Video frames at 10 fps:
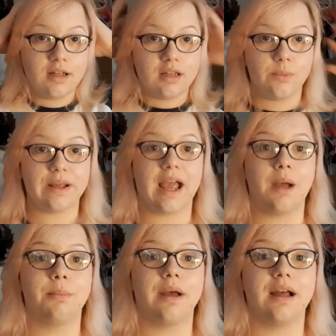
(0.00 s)
wig
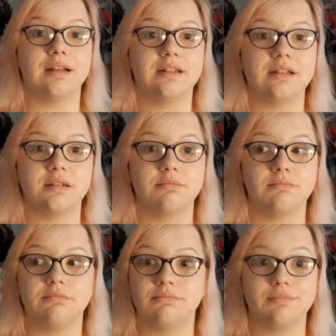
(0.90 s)
cap, and
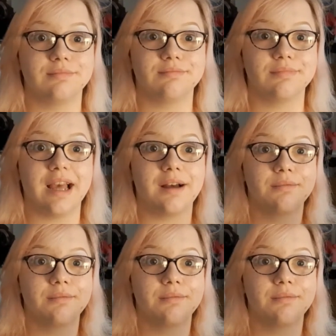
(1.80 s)
yeah,